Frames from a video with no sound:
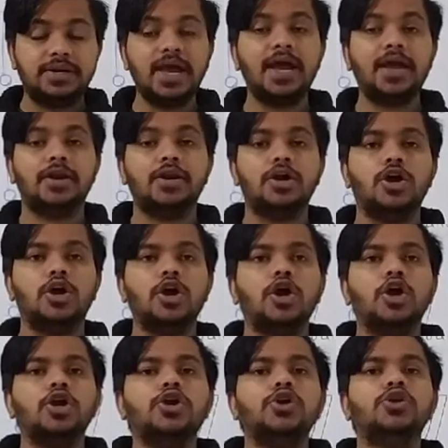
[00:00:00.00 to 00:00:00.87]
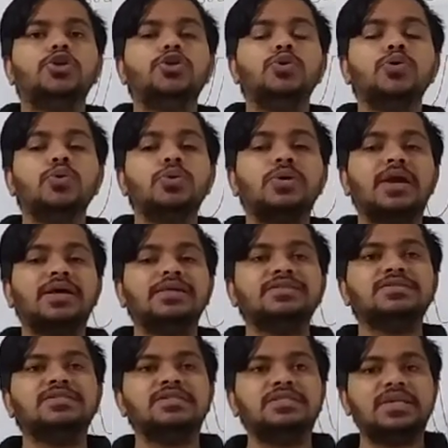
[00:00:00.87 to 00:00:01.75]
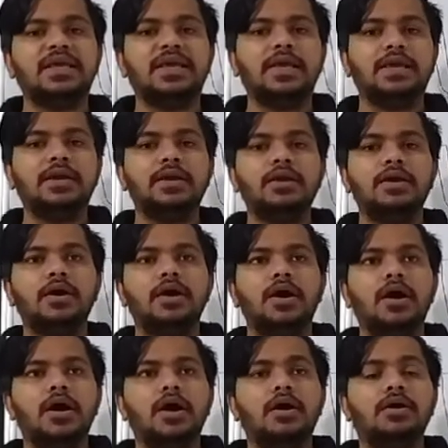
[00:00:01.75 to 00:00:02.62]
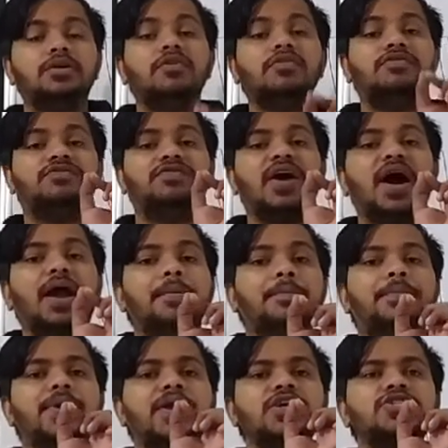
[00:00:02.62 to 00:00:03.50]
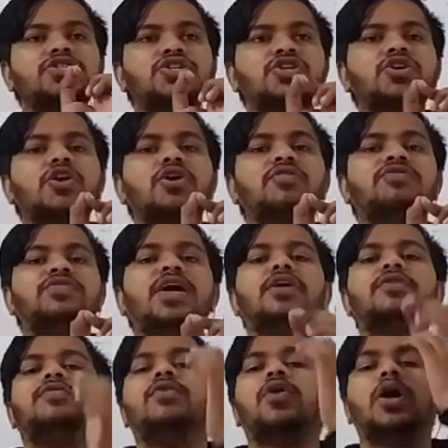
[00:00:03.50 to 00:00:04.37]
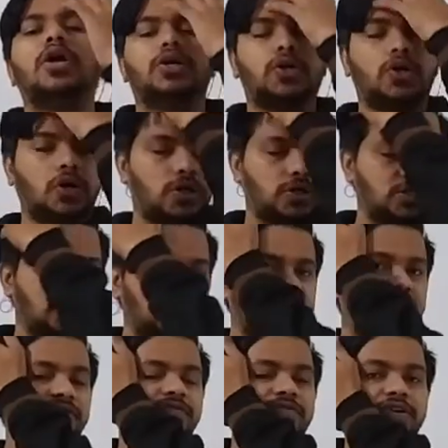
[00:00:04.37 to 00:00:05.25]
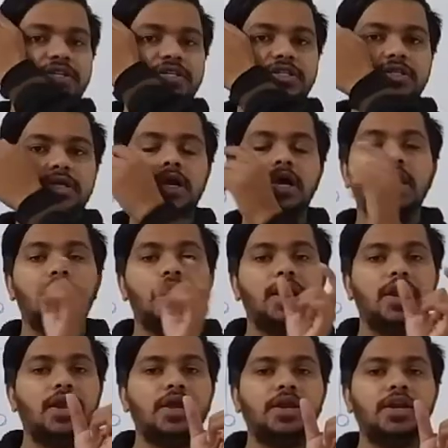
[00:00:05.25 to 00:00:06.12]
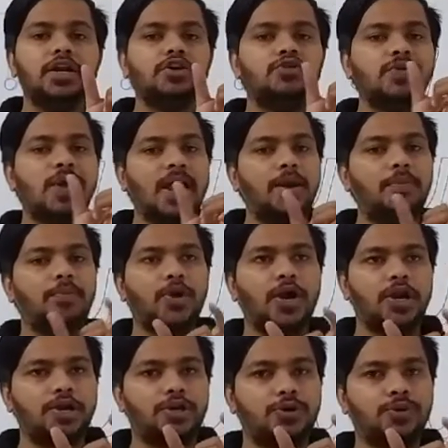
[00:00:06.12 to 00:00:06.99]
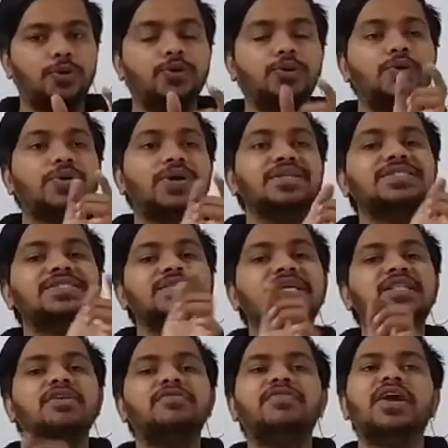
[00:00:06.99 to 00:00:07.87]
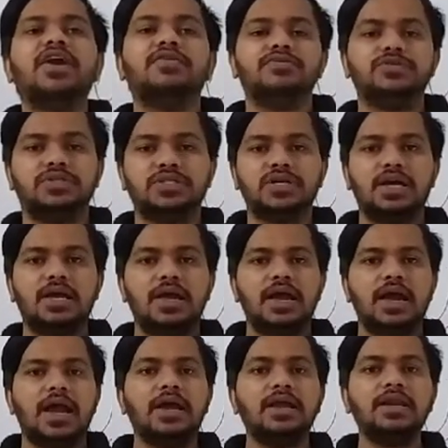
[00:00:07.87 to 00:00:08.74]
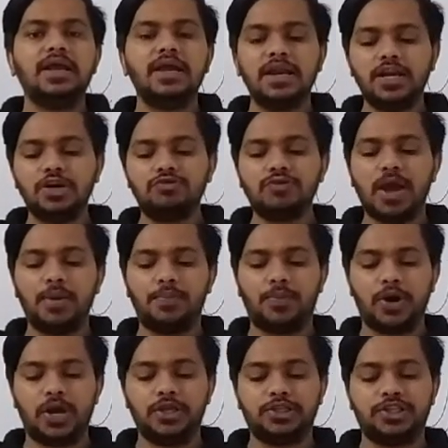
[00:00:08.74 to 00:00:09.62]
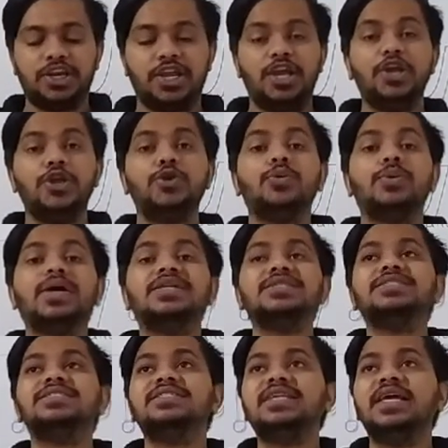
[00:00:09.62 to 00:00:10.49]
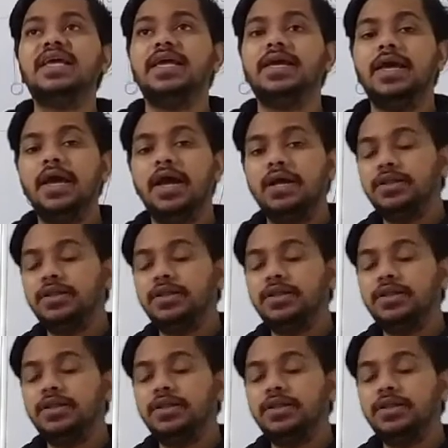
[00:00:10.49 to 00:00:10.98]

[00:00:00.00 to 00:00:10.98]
Then you can see the vibration of that water on a surface. In a 12.2, you can see the waves, and in a 12.3, you can see